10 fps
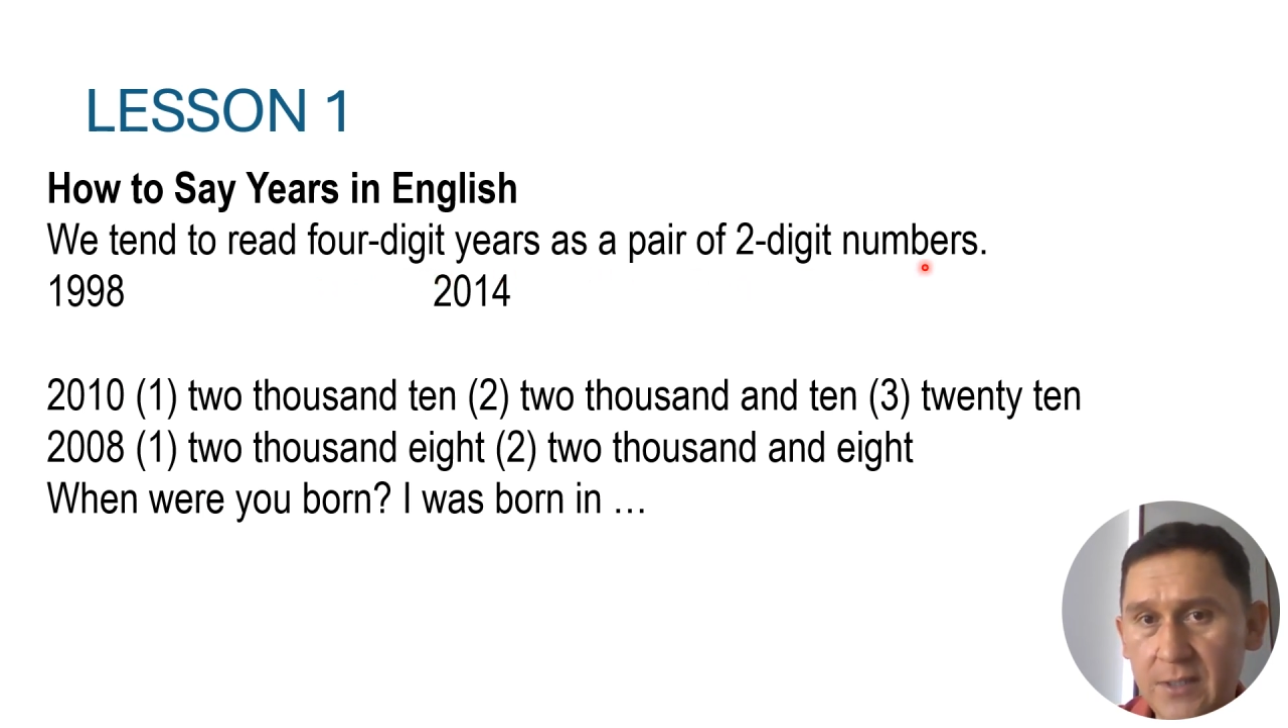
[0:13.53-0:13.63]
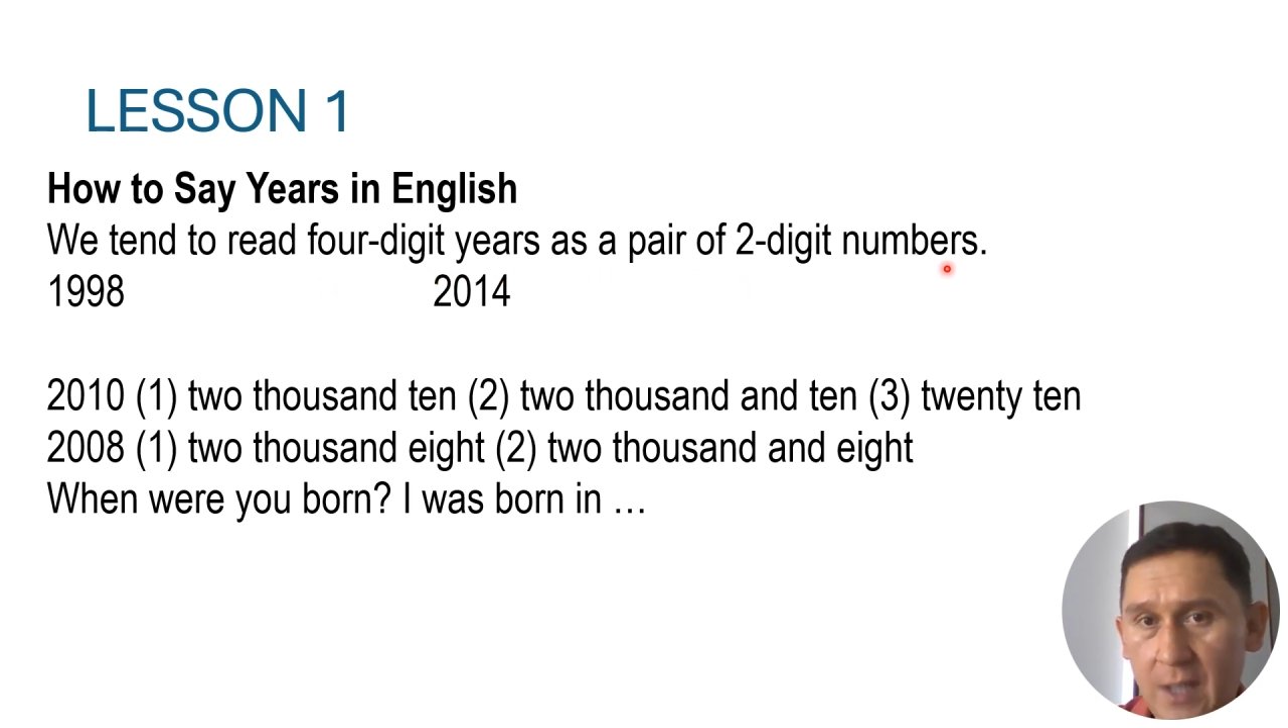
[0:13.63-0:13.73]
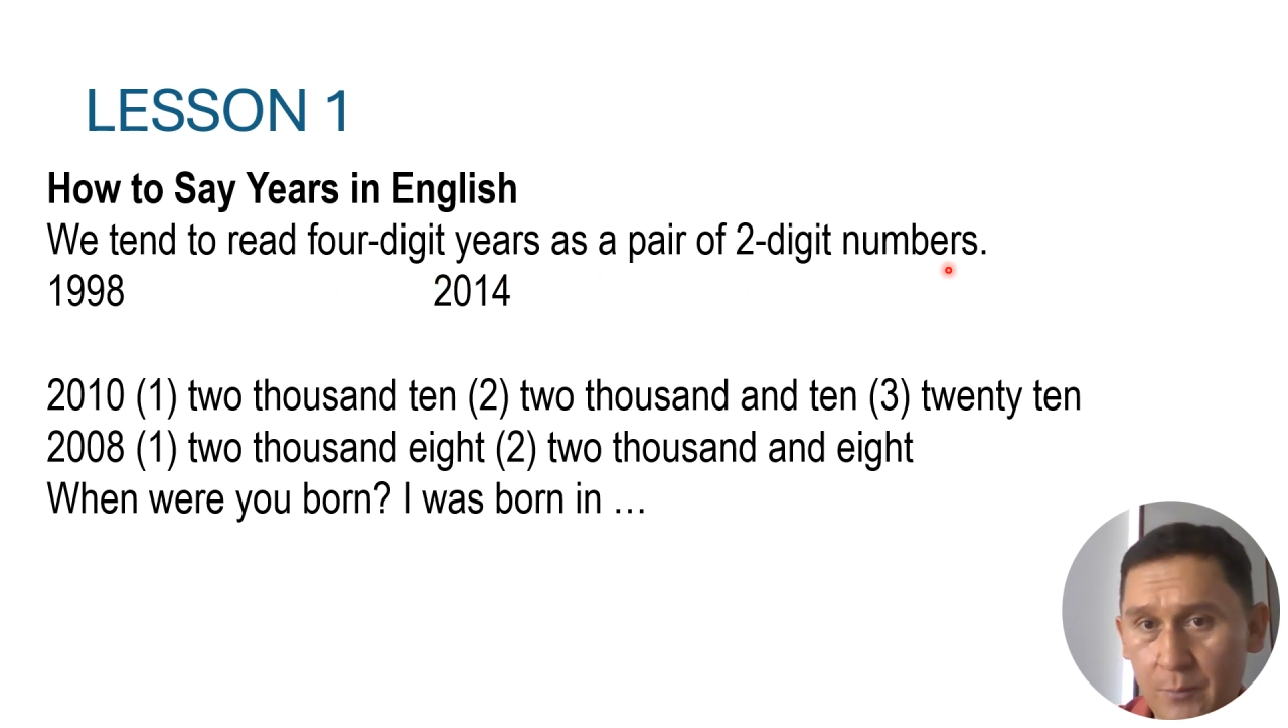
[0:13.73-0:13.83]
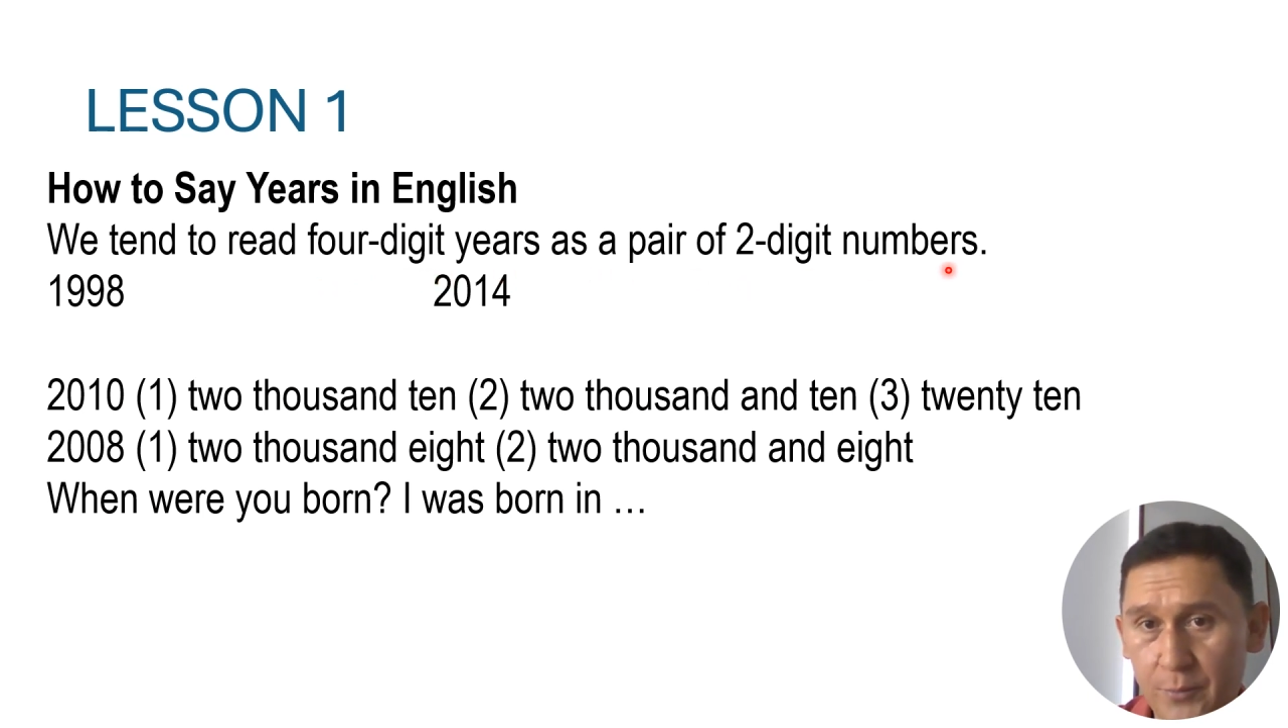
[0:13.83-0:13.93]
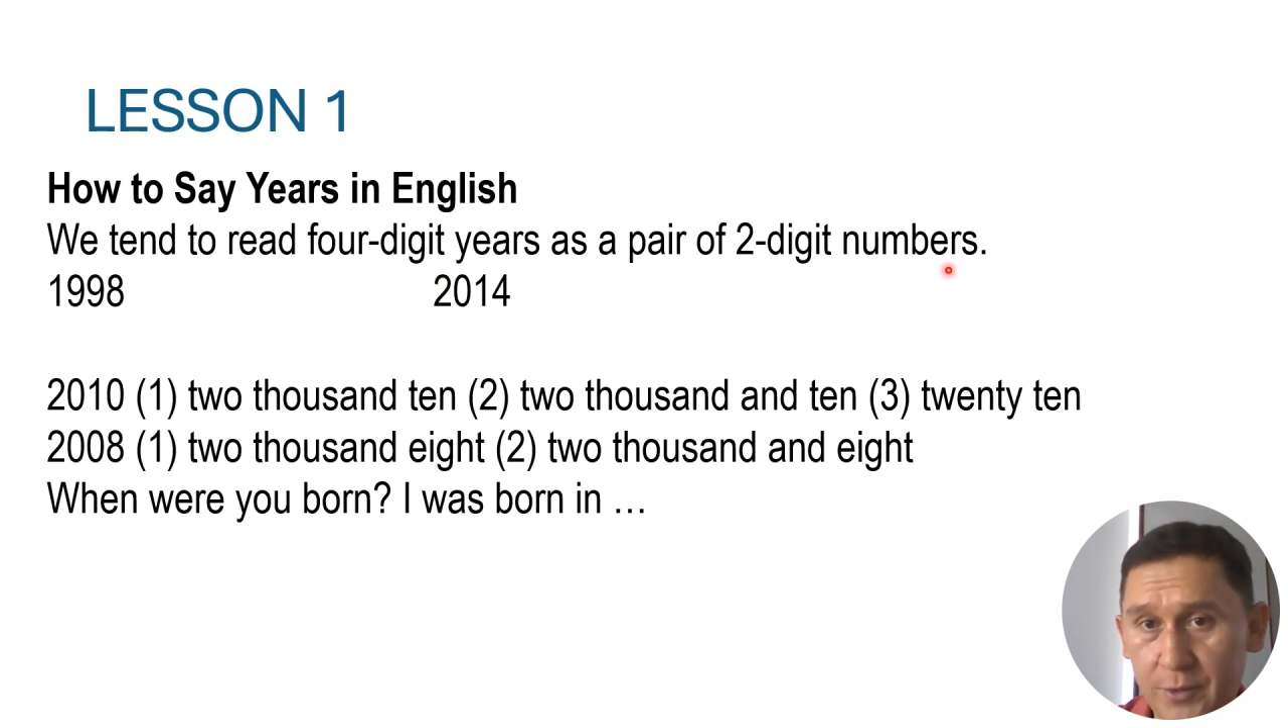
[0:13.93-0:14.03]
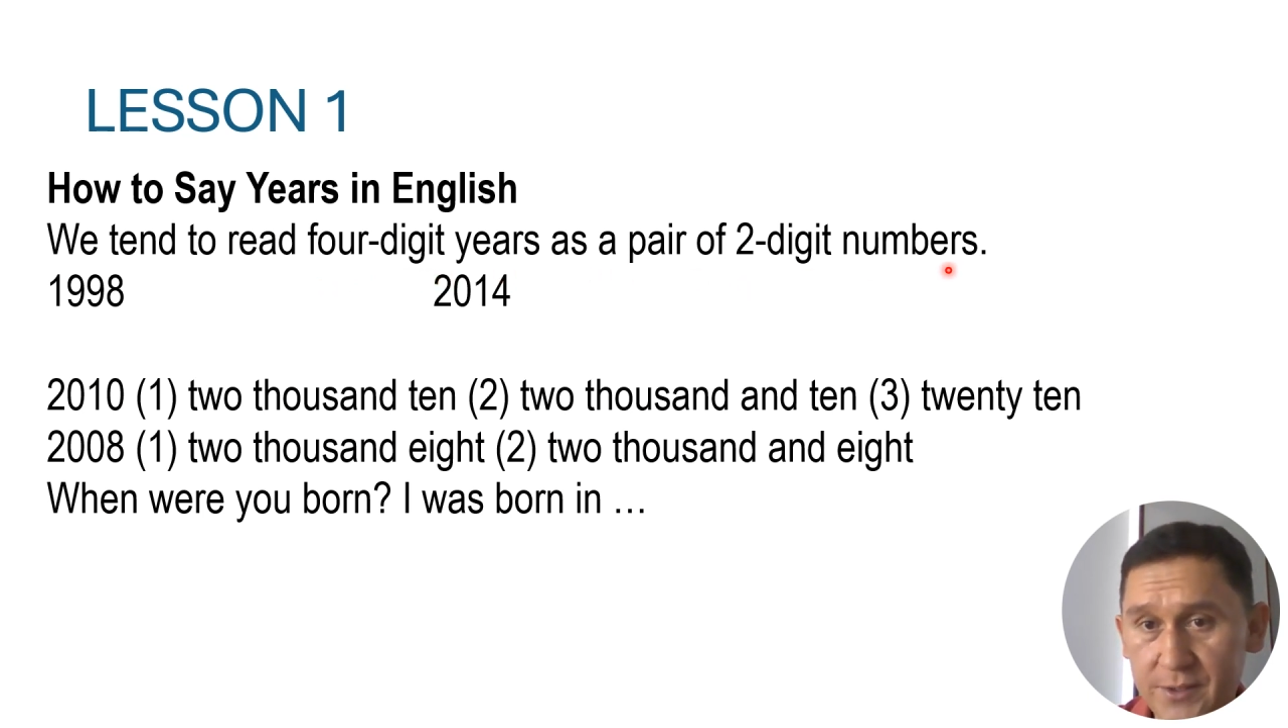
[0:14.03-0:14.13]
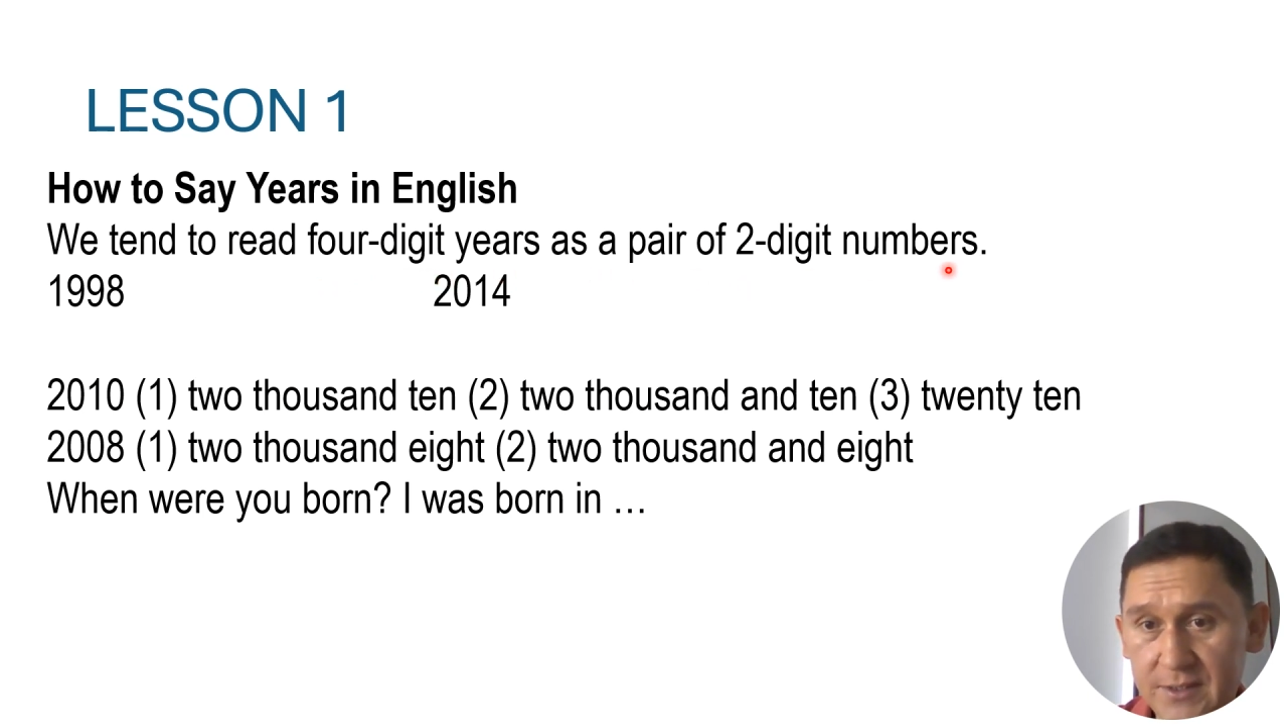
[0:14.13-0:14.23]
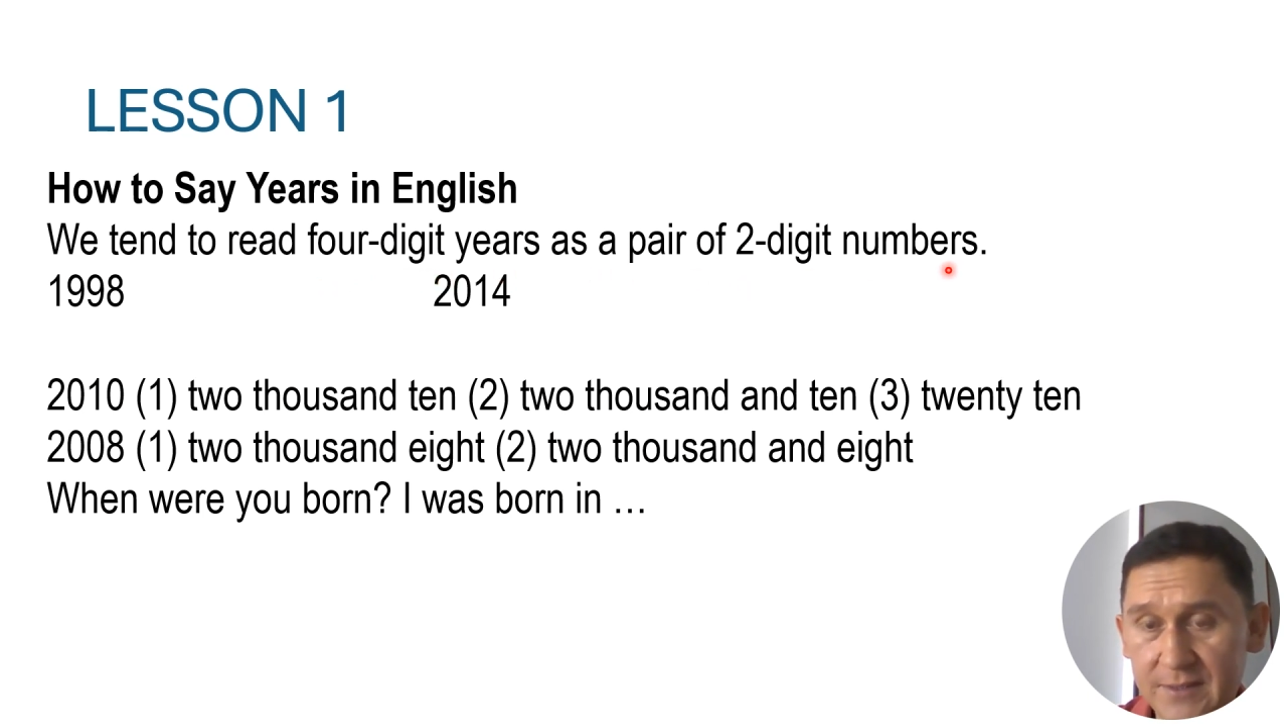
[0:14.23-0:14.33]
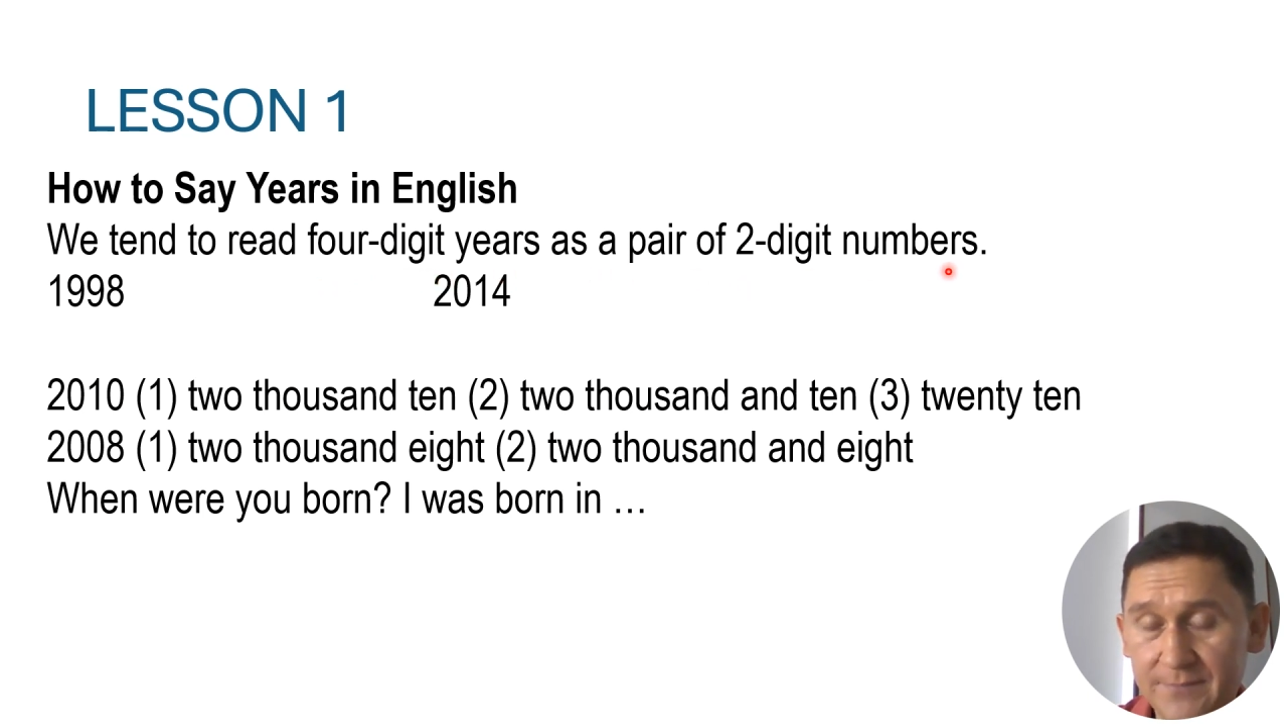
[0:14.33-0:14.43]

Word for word: numbers.